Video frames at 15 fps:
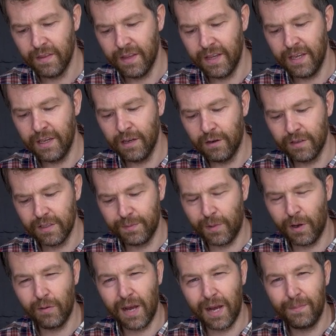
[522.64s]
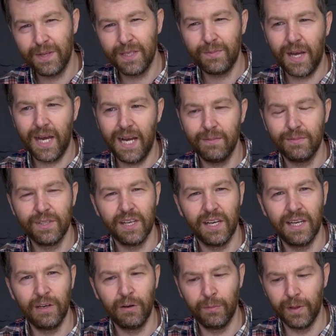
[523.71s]
The Osmo app is perhaps
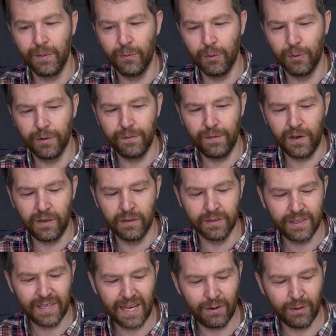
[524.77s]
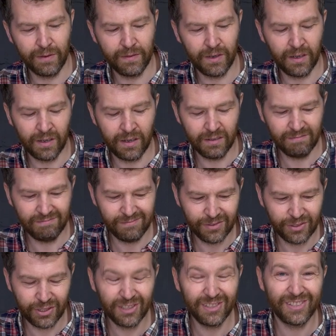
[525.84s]
a little bit more advanced, however,
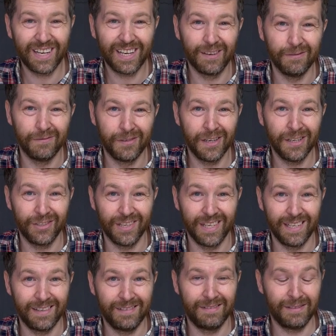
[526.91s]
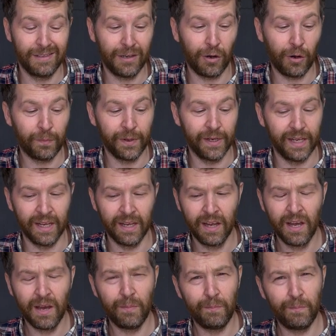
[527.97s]
Zhiyun Tech have virtually copied it.
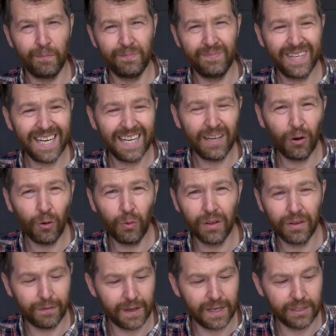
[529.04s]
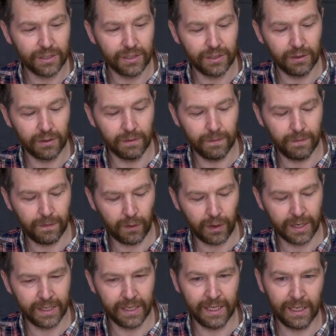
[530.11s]
Nearly all of the features you can
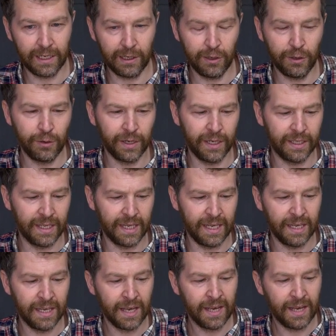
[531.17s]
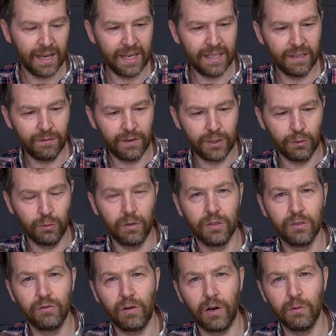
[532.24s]
find, including the individual
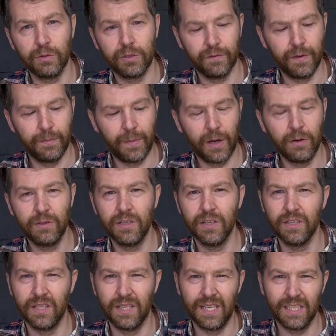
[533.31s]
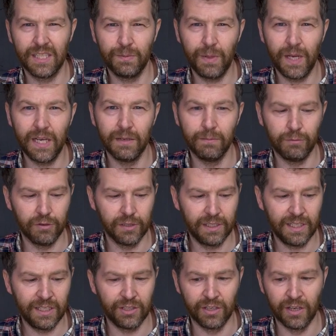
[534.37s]
controls of the motors and their speed and
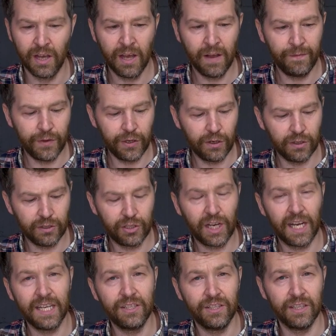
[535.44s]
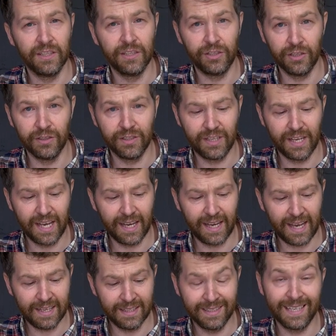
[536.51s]
precision, you can change in the Zhiyun Tech
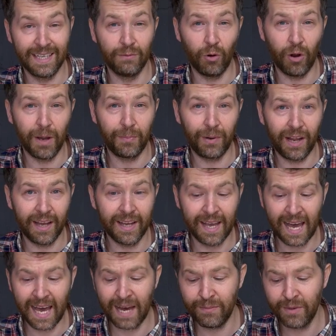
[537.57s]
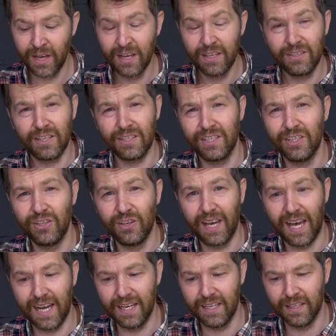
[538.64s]
ZY Play app, just as you
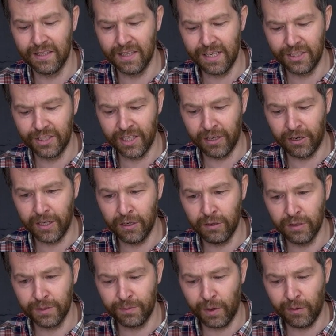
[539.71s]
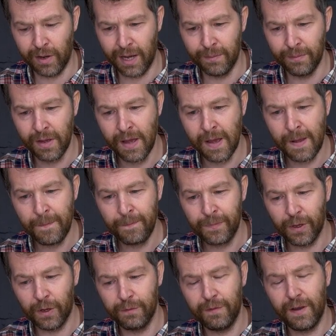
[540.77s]
can in the DJI Osmo app.
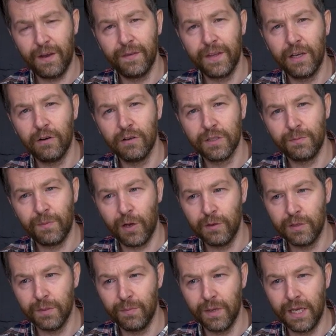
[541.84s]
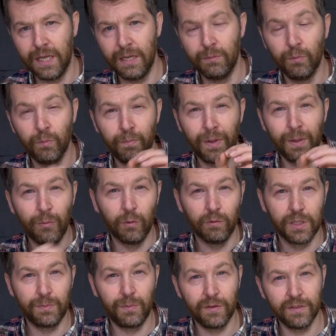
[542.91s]
I found the Osmo to be a bit more
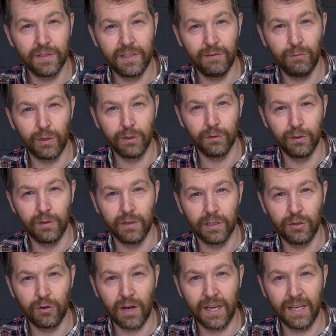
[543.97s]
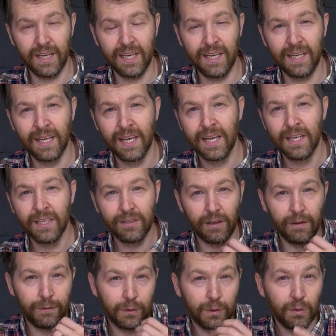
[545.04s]
responsive doing the tracking. So
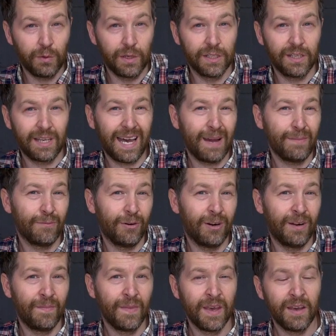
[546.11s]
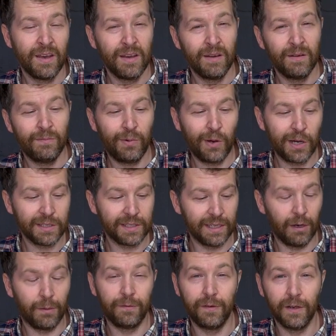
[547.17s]
if you're talking to camera,
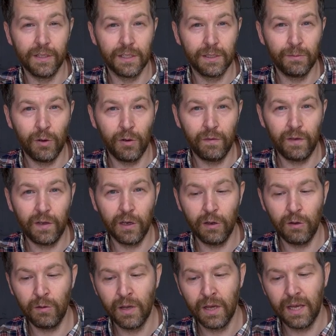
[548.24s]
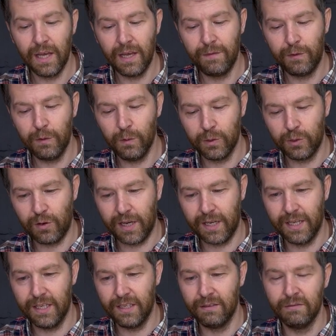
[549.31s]
personally I prefer the Smooth Q. If you're
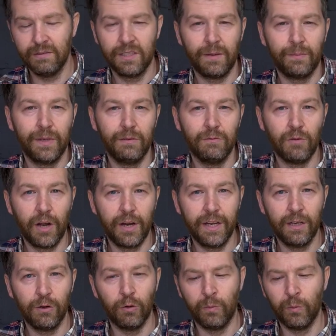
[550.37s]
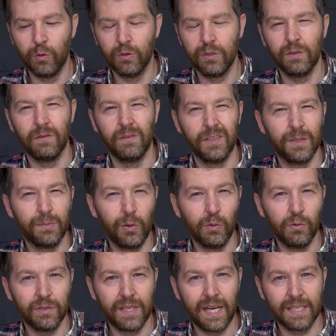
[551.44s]
tracking somebody running or more sort of
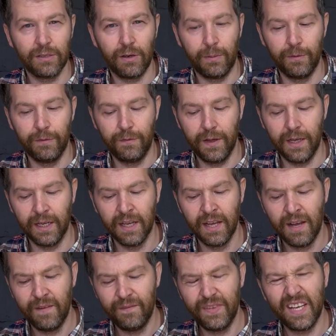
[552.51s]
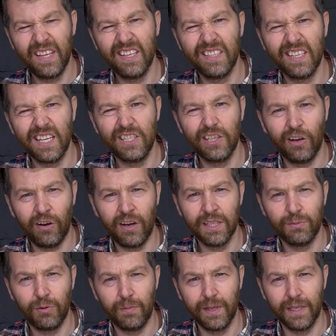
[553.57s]
sports, that type of thing, then the DJI
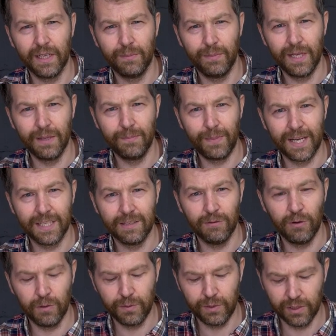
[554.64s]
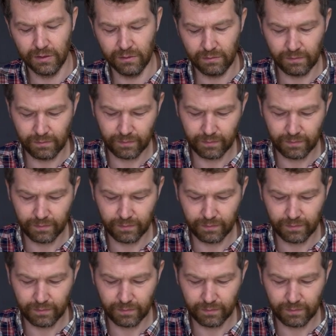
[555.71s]
is probably going to be the better option.